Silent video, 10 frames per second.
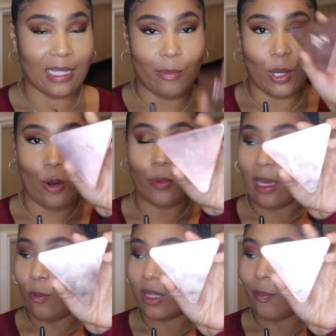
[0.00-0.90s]
I'm gonna go
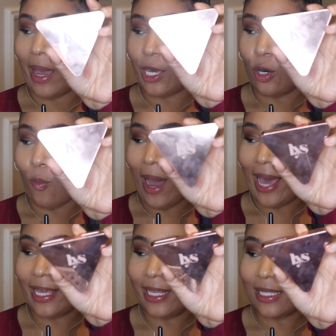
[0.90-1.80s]
in with my
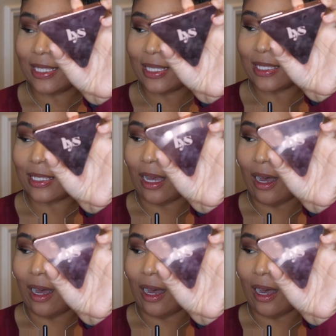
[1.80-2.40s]
LYS